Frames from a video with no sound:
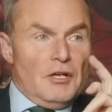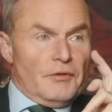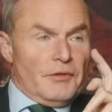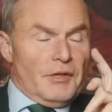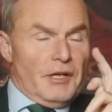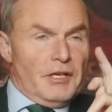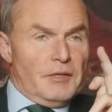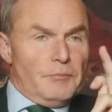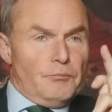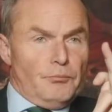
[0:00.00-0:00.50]

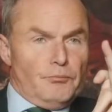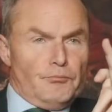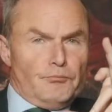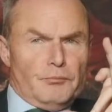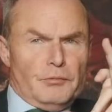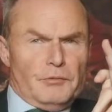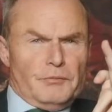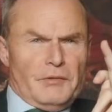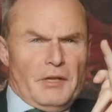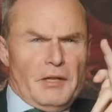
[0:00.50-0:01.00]
They
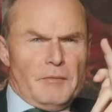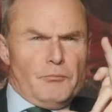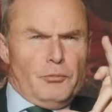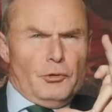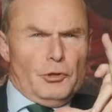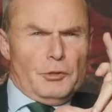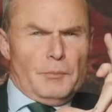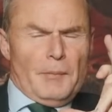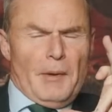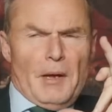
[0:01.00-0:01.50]
they
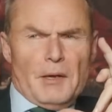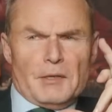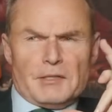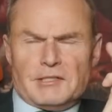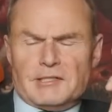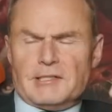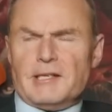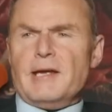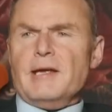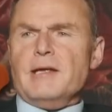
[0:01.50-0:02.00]
put
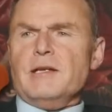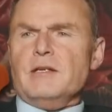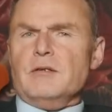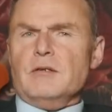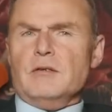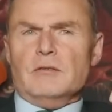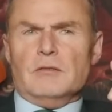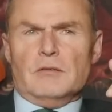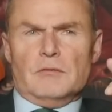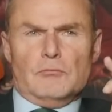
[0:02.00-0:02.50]
about
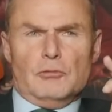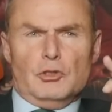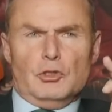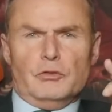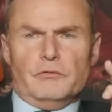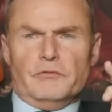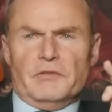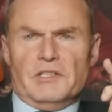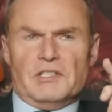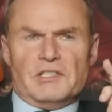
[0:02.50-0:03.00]
ten
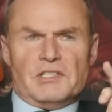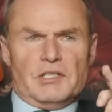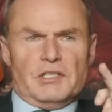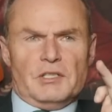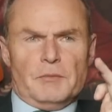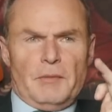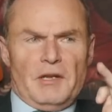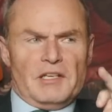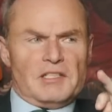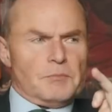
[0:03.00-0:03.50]
movies in
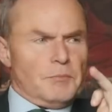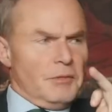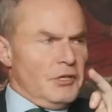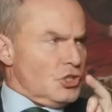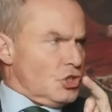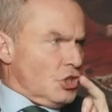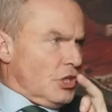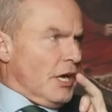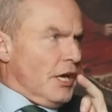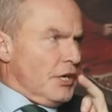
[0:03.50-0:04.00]
the best
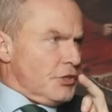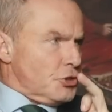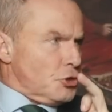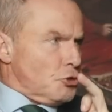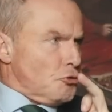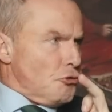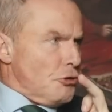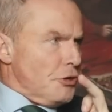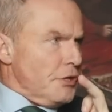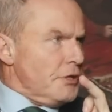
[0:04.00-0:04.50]
picture
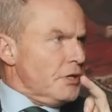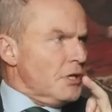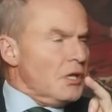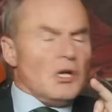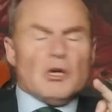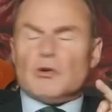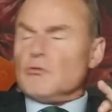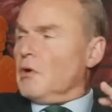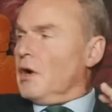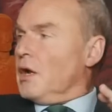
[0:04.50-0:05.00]
category, mm.
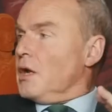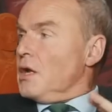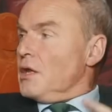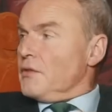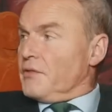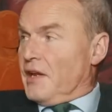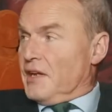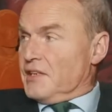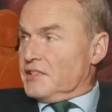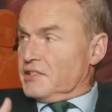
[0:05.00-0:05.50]
right?
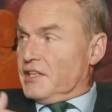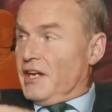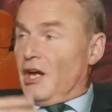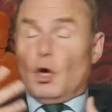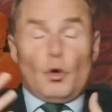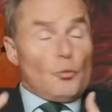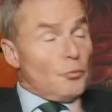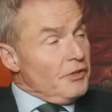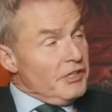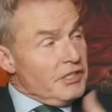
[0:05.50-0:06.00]
That's to
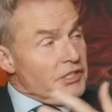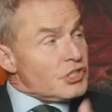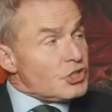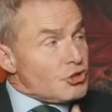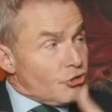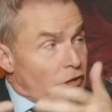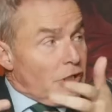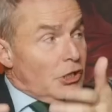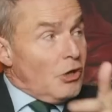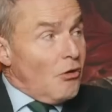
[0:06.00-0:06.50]
help the
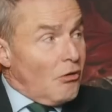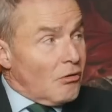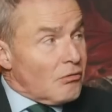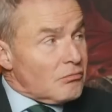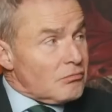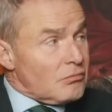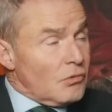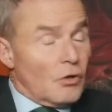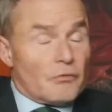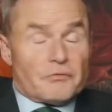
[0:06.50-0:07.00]
industry along,
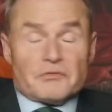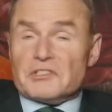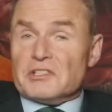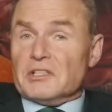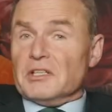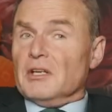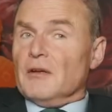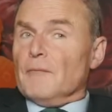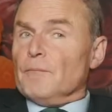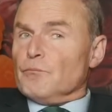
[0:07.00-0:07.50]
yeah.
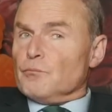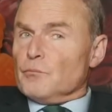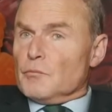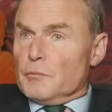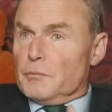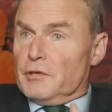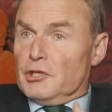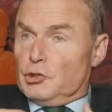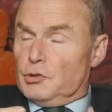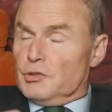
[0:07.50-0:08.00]
obviously.
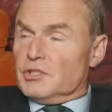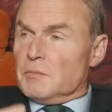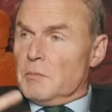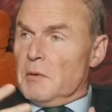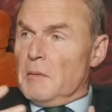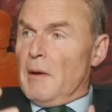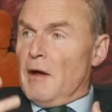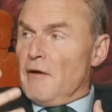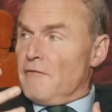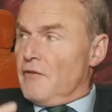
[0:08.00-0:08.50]
But it used to be
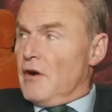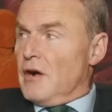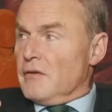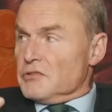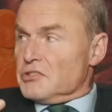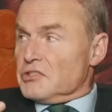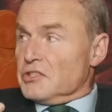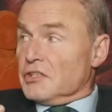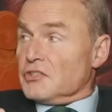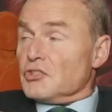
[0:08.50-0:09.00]
about five
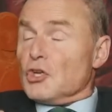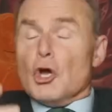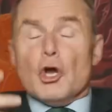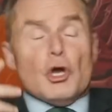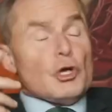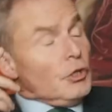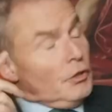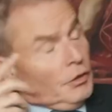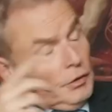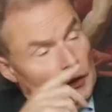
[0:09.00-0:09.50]
or six.
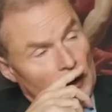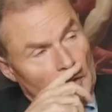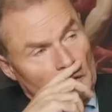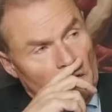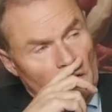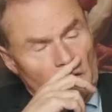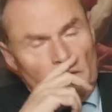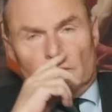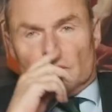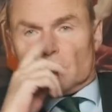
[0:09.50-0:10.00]

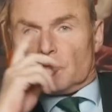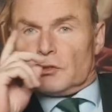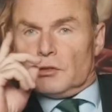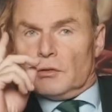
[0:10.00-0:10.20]
Yeah.